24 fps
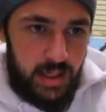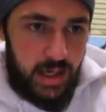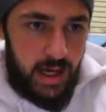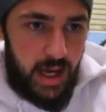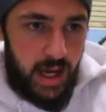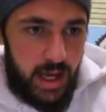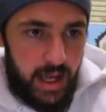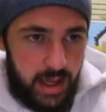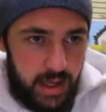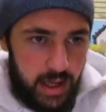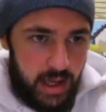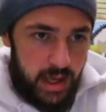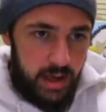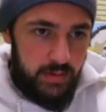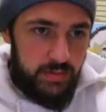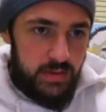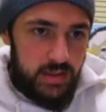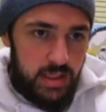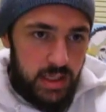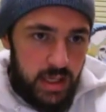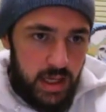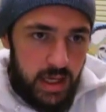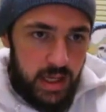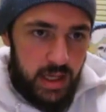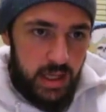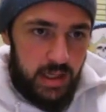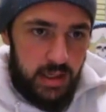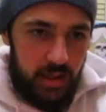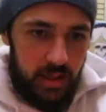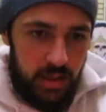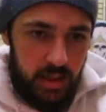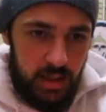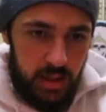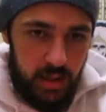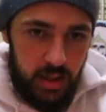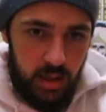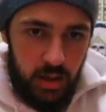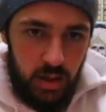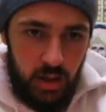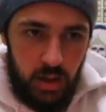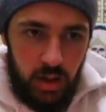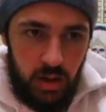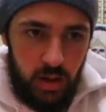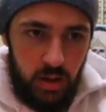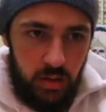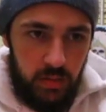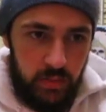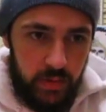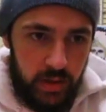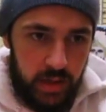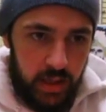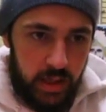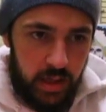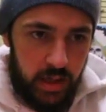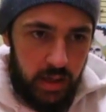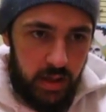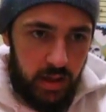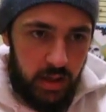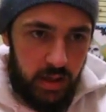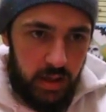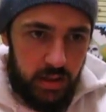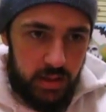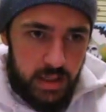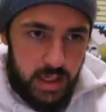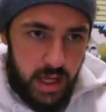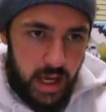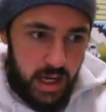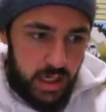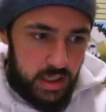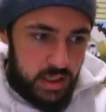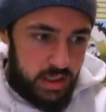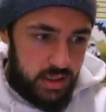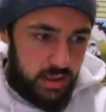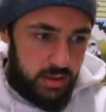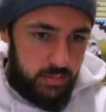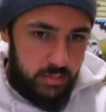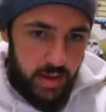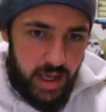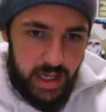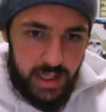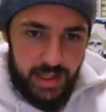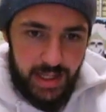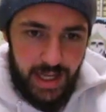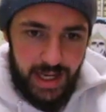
I have to head over to here to actually make